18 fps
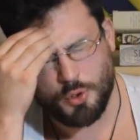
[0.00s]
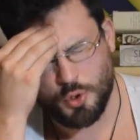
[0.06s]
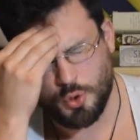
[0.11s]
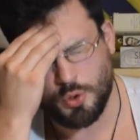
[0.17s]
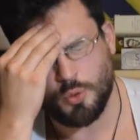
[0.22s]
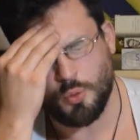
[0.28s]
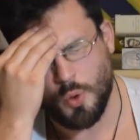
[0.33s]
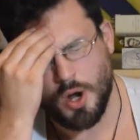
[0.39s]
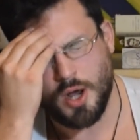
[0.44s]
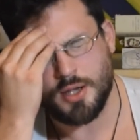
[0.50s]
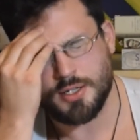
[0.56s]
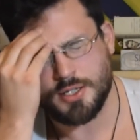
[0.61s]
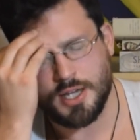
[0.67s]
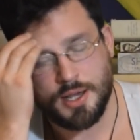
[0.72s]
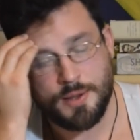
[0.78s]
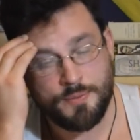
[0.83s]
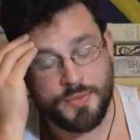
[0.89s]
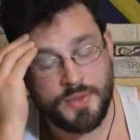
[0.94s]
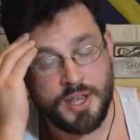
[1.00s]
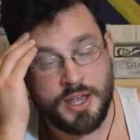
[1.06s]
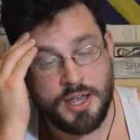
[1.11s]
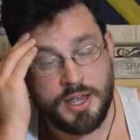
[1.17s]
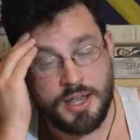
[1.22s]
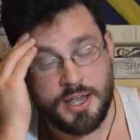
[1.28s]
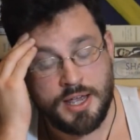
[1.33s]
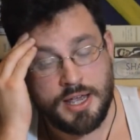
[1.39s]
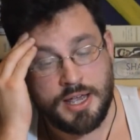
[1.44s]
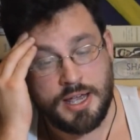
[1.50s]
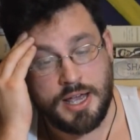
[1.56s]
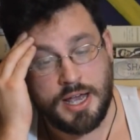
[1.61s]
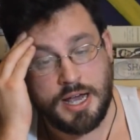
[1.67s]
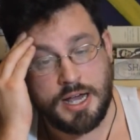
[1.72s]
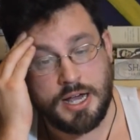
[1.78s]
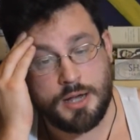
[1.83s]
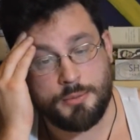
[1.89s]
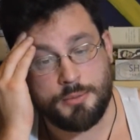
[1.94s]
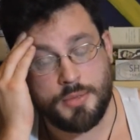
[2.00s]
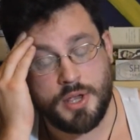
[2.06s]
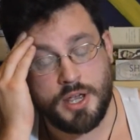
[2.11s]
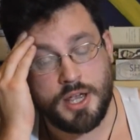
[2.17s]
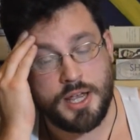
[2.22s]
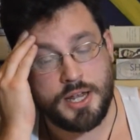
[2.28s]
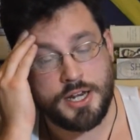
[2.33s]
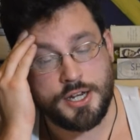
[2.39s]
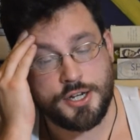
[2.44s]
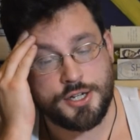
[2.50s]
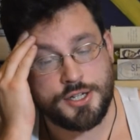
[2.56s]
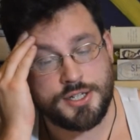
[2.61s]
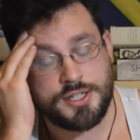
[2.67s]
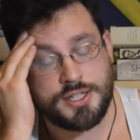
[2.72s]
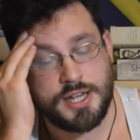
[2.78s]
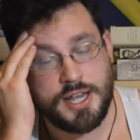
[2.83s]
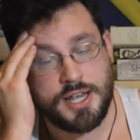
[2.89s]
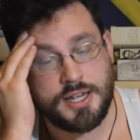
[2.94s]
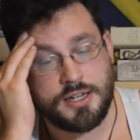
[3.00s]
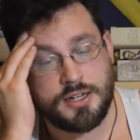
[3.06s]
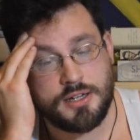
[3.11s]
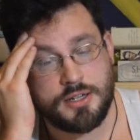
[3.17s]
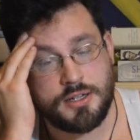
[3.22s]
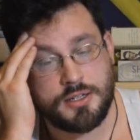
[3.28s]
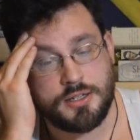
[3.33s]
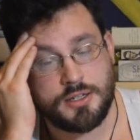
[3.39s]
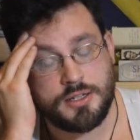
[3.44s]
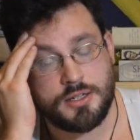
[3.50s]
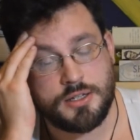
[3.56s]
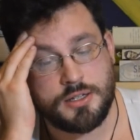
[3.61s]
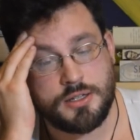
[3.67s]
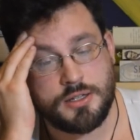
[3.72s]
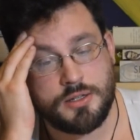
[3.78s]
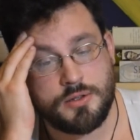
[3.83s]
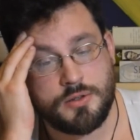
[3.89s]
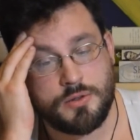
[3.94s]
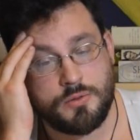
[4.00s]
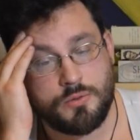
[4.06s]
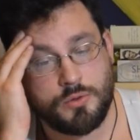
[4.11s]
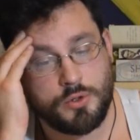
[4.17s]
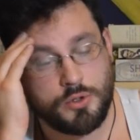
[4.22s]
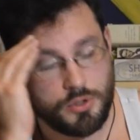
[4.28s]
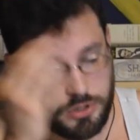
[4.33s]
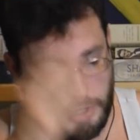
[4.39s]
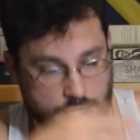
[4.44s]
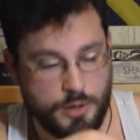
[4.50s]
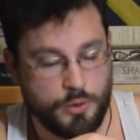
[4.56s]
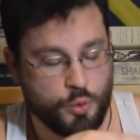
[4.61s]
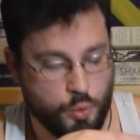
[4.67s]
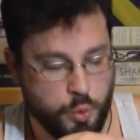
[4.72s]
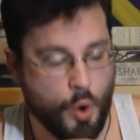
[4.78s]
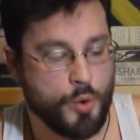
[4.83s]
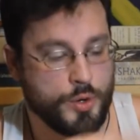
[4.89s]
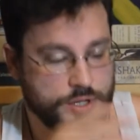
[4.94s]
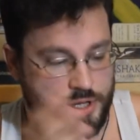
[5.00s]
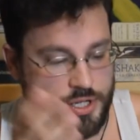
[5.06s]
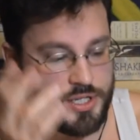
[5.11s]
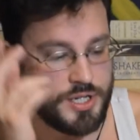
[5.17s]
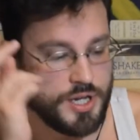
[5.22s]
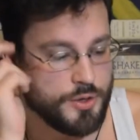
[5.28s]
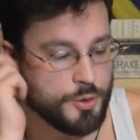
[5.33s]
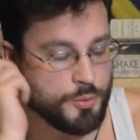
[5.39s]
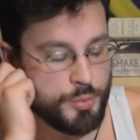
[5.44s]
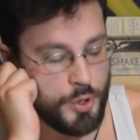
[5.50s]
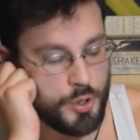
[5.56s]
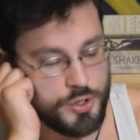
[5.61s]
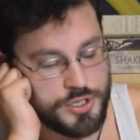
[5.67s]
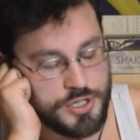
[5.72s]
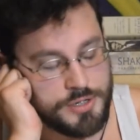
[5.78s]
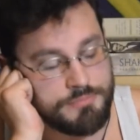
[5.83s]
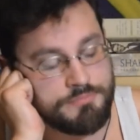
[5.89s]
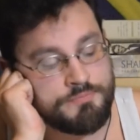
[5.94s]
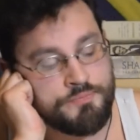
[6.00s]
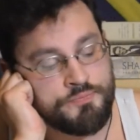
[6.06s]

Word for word: who it was. Um, and Hitchens said, quoting this other person,